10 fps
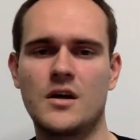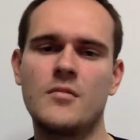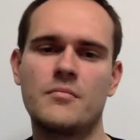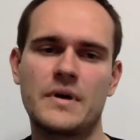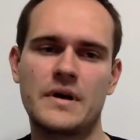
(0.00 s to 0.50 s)

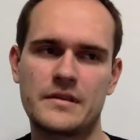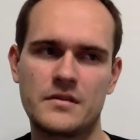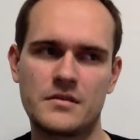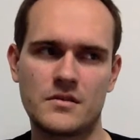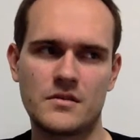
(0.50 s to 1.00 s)

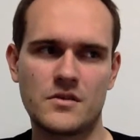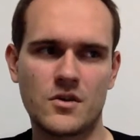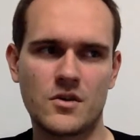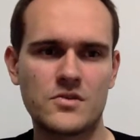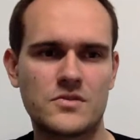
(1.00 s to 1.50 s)
but
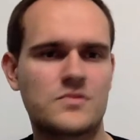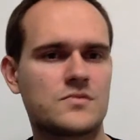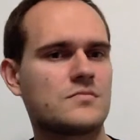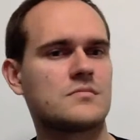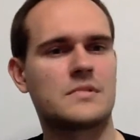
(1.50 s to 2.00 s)
not
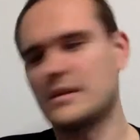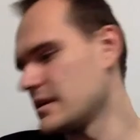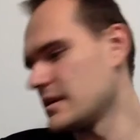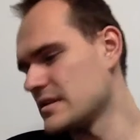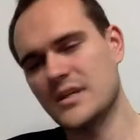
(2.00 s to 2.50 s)

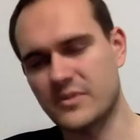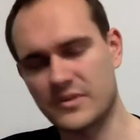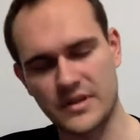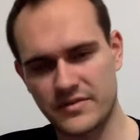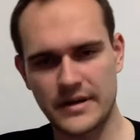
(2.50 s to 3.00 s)
in
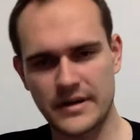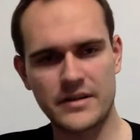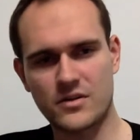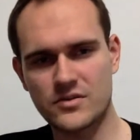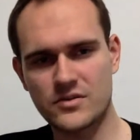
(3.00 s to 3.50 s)
December, definitely
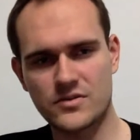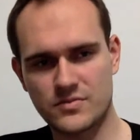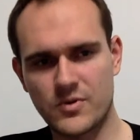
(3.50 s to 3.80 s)
not,